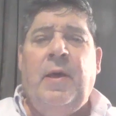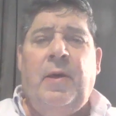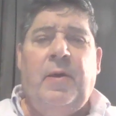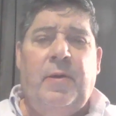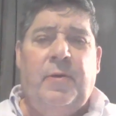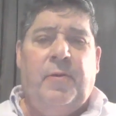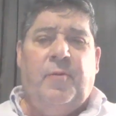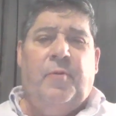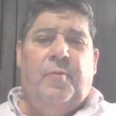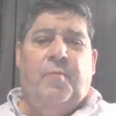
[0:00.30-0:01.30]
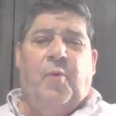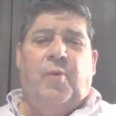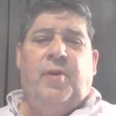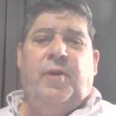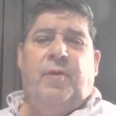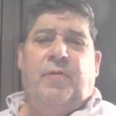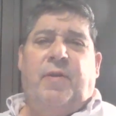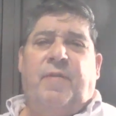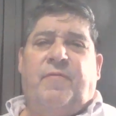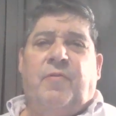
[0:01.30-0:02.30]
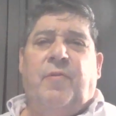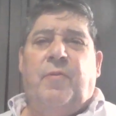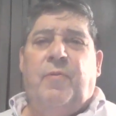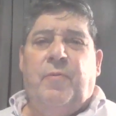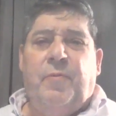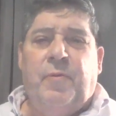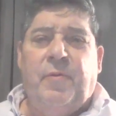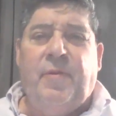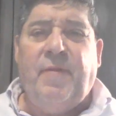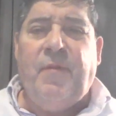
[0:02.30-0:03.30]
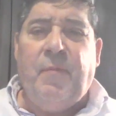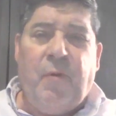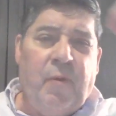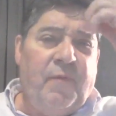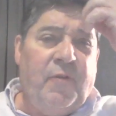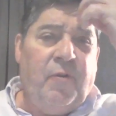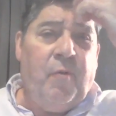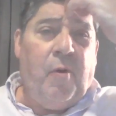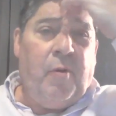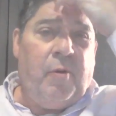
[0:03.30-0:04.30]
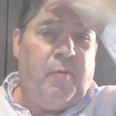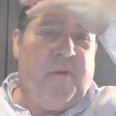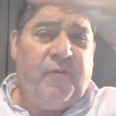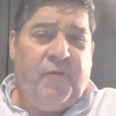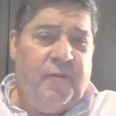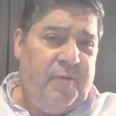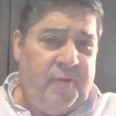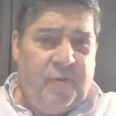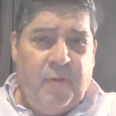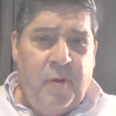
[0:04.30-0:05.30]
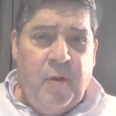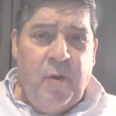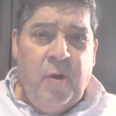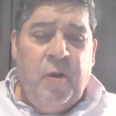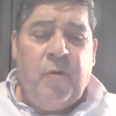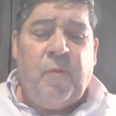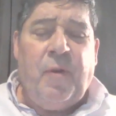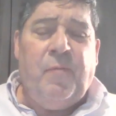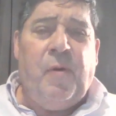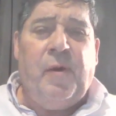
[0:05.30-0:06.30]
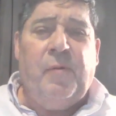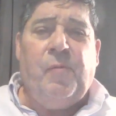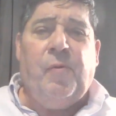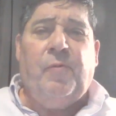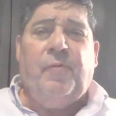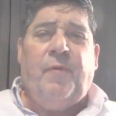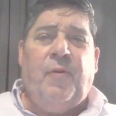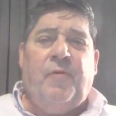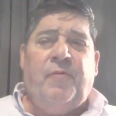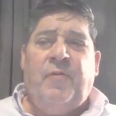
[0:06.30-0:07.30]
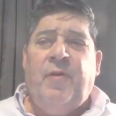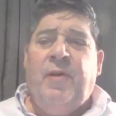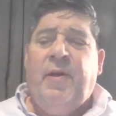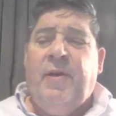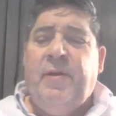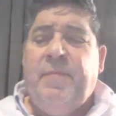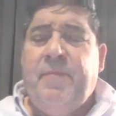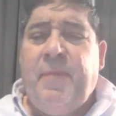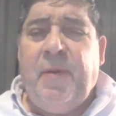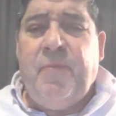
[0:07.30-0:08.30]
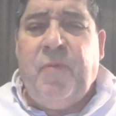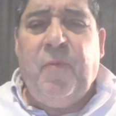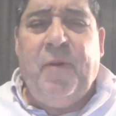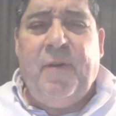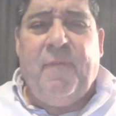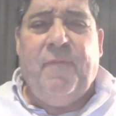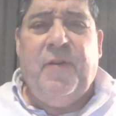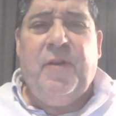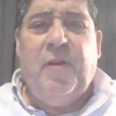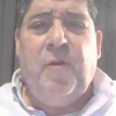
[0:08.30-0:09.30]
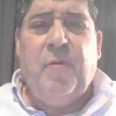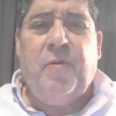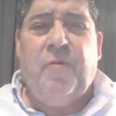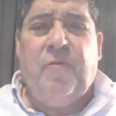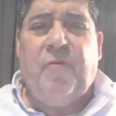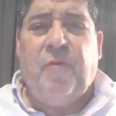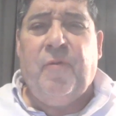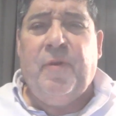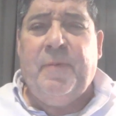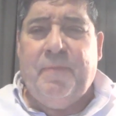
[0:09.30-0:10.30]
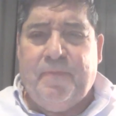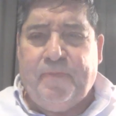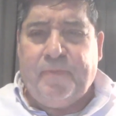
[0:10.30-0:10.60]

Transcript: Good morning, good afternoon, good evening, wherever you are across this great wide world of ours. I'm doing a video concerning